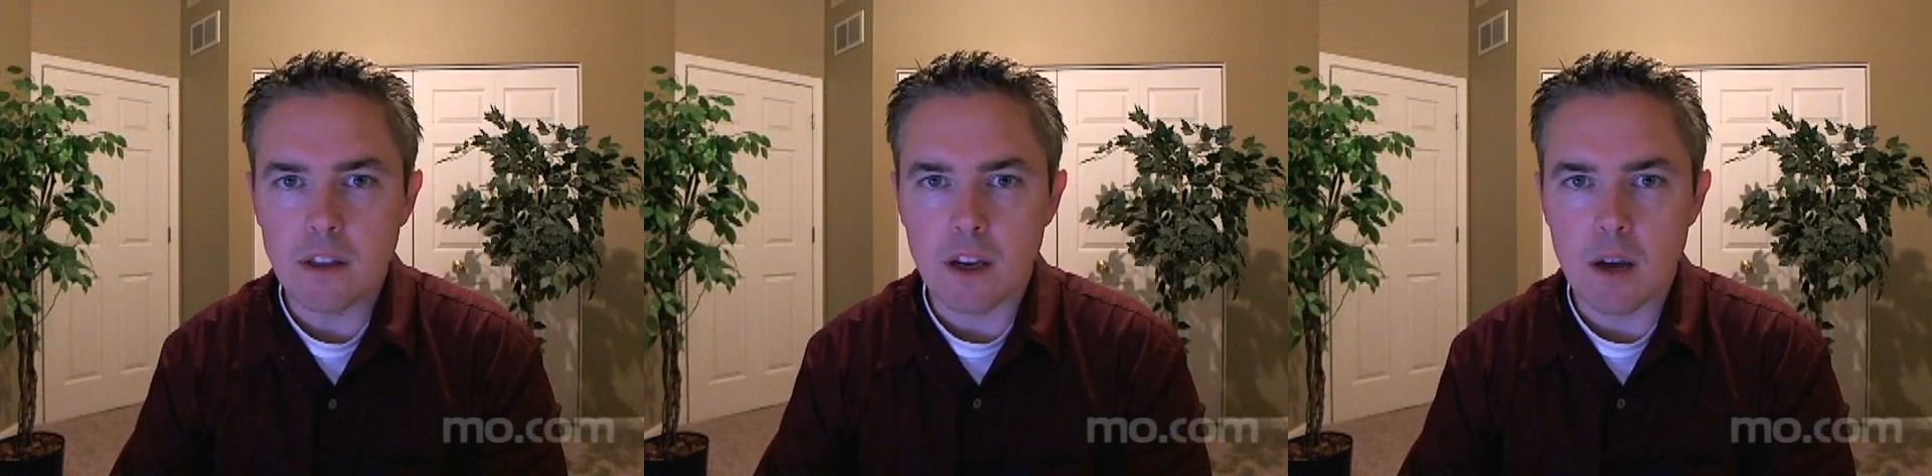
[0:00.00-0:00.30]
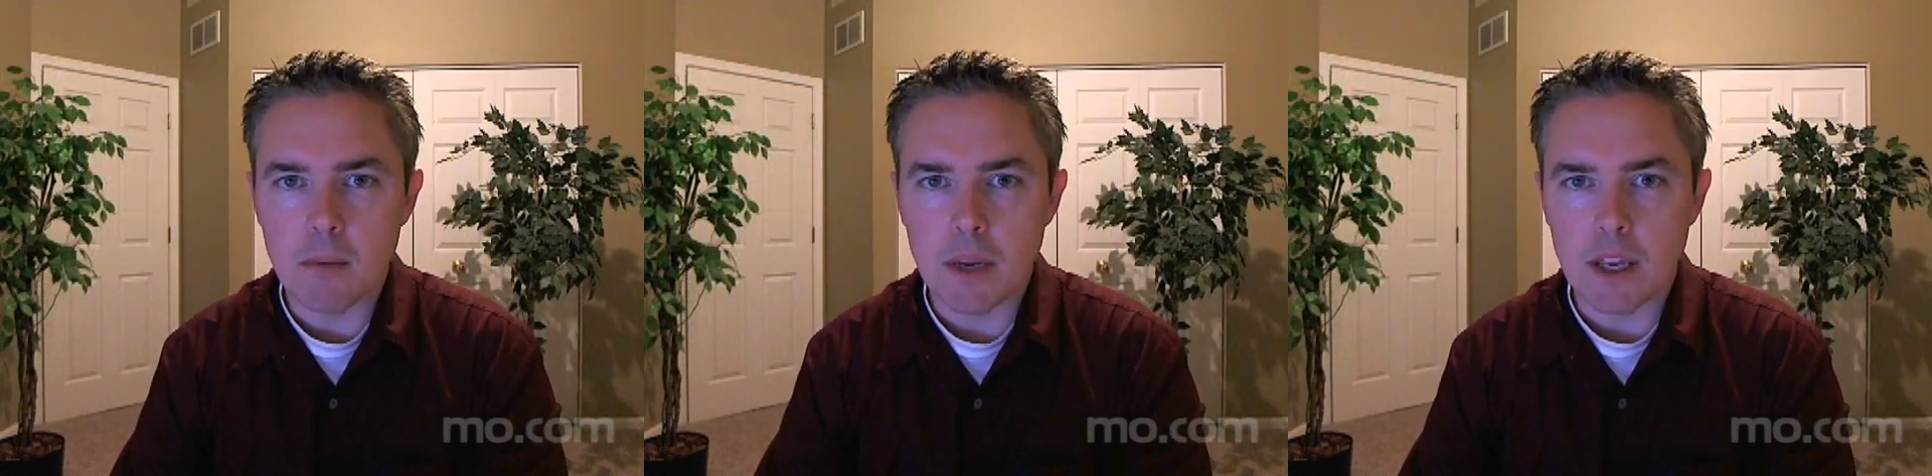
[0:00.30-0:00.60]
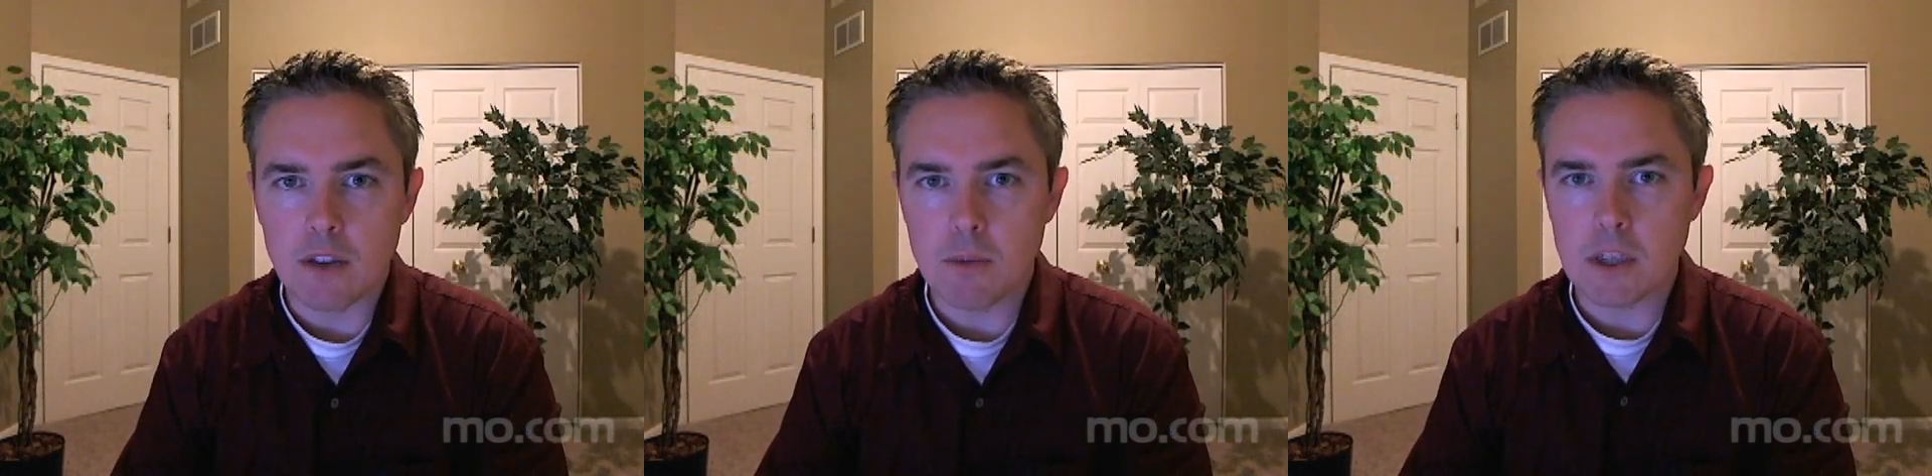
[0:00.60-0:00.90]
the
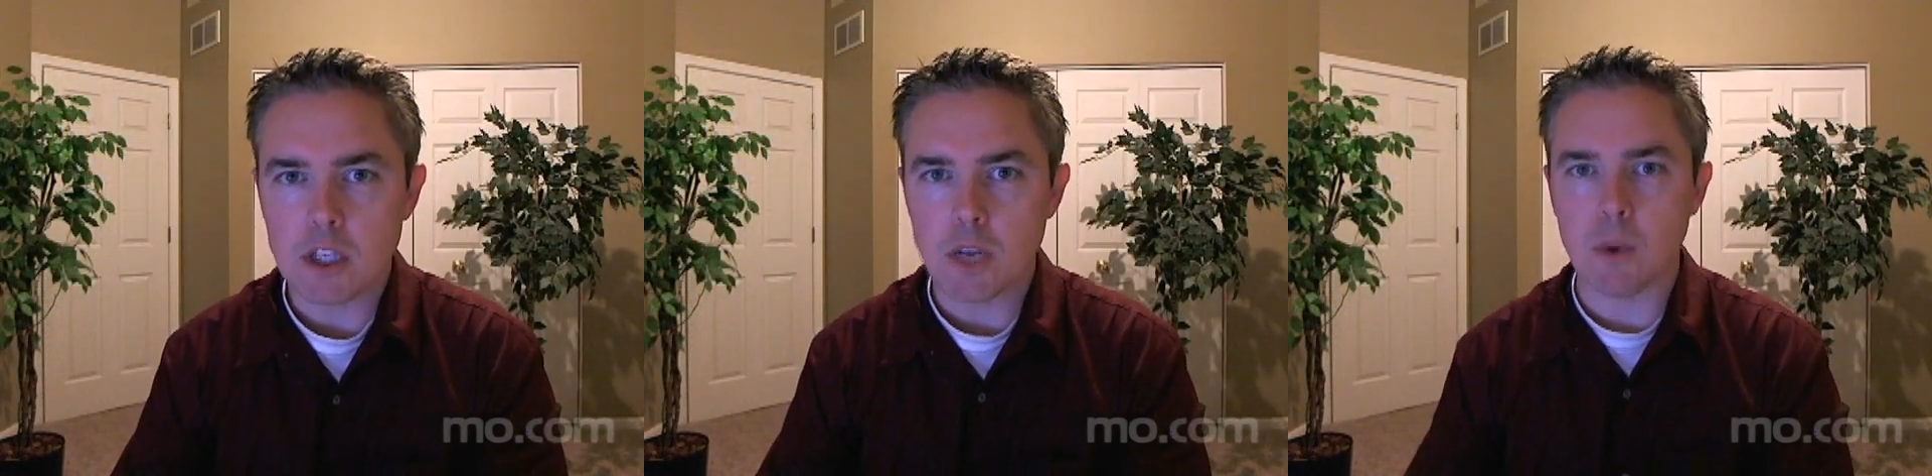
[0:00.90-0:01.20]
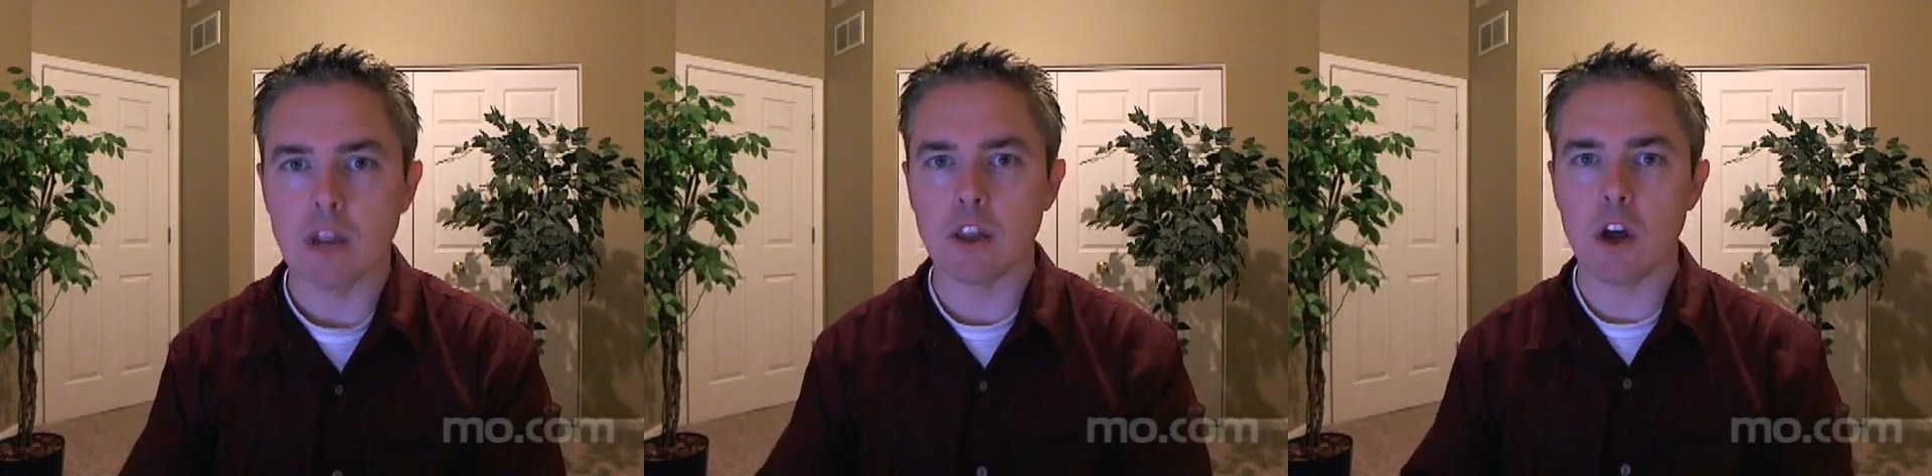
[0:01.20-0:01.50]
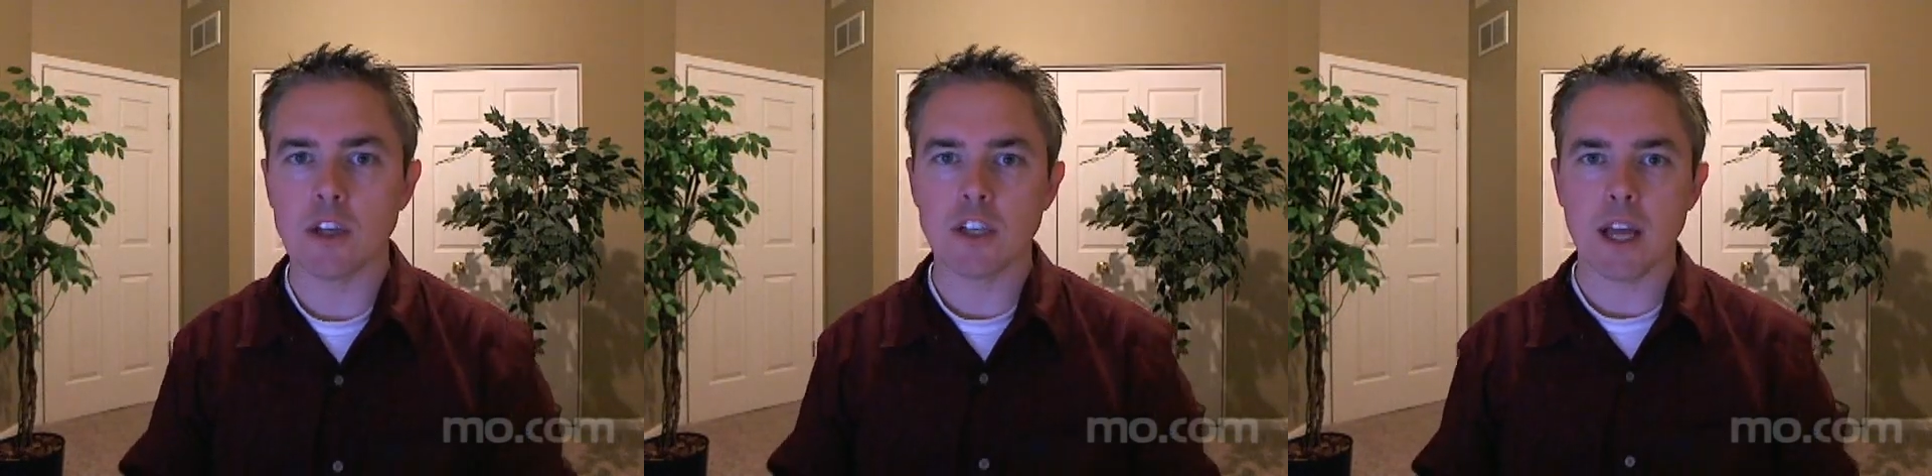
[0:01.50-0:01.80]
company, especially around
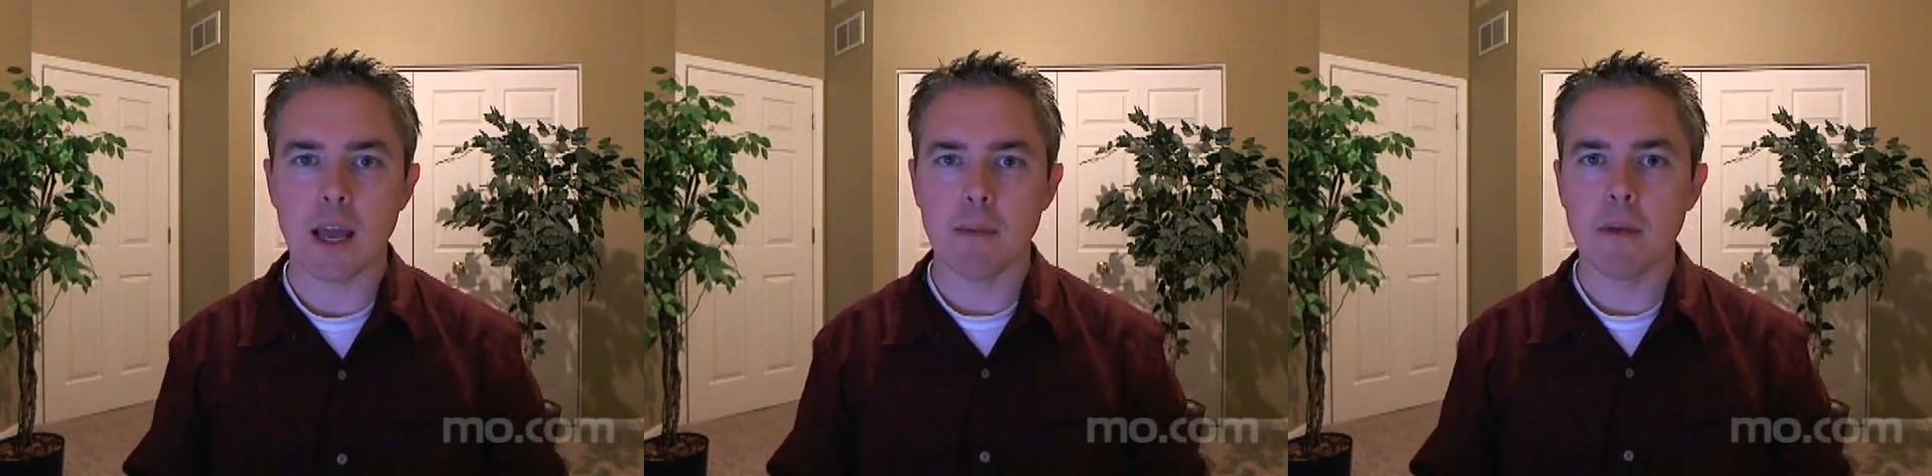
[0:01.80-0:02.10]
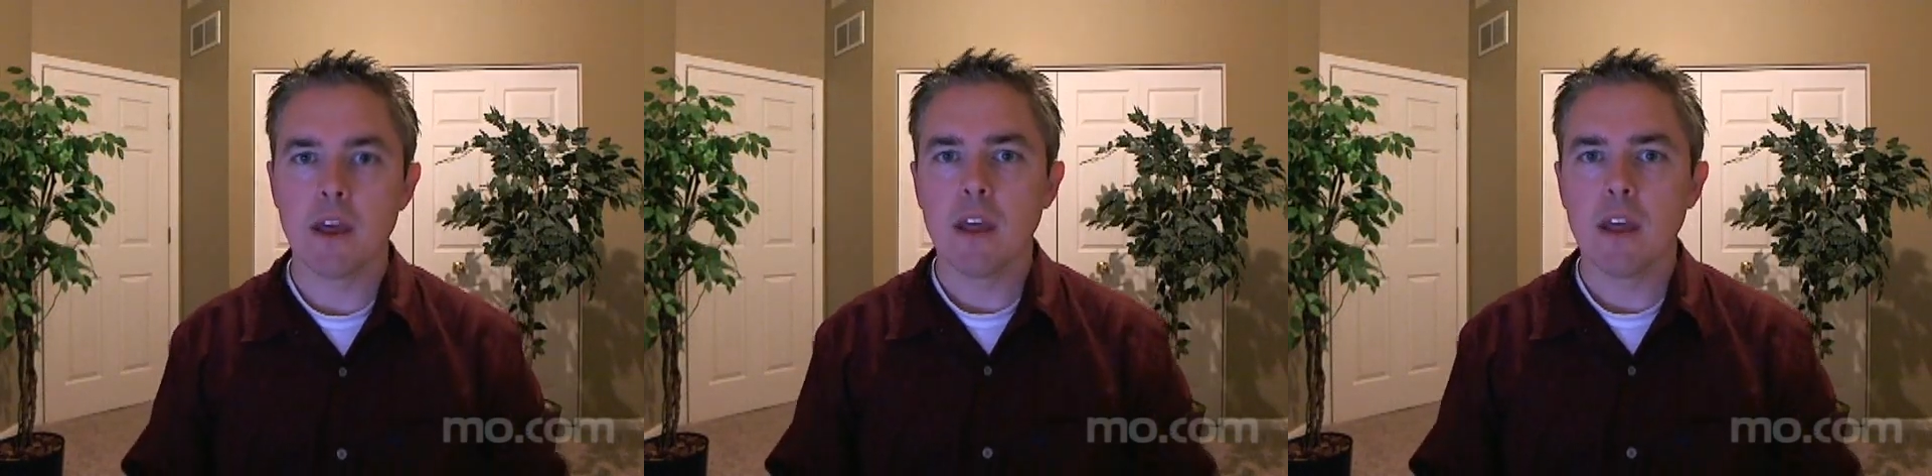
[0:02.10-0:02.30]
launch time?